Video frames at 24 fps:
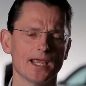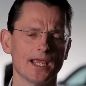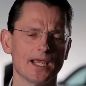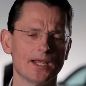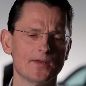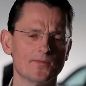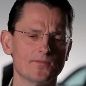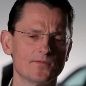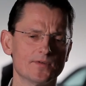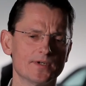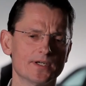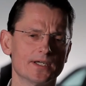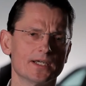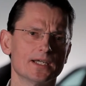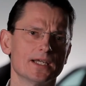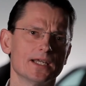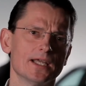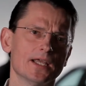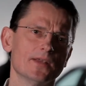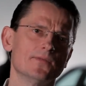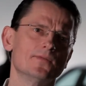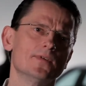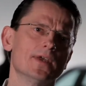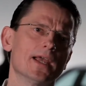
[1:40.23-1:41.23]
in the,
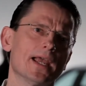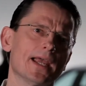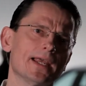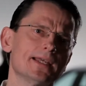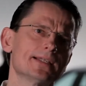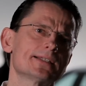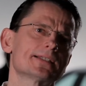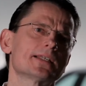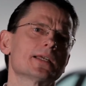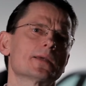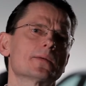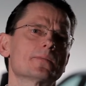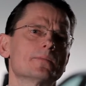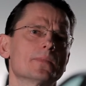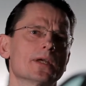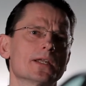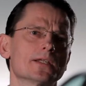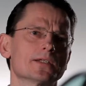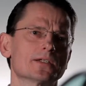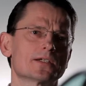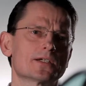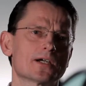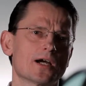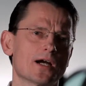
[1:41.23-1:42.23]
in the
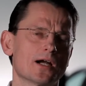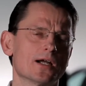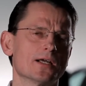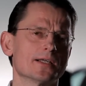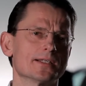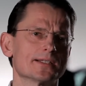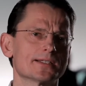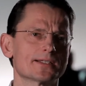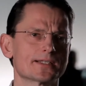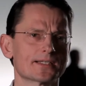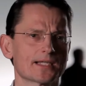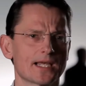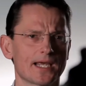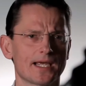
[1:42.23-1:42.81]
A-segment cars.